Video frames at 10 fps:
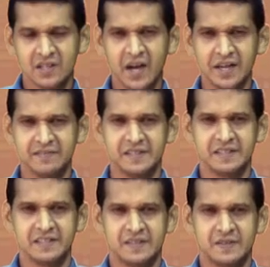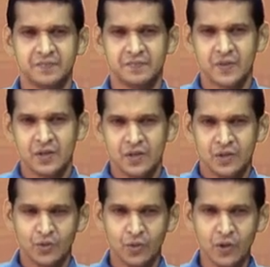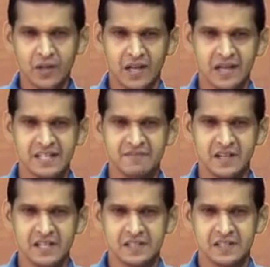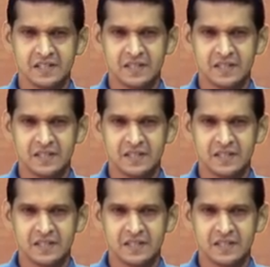Kadawatha. All are invited.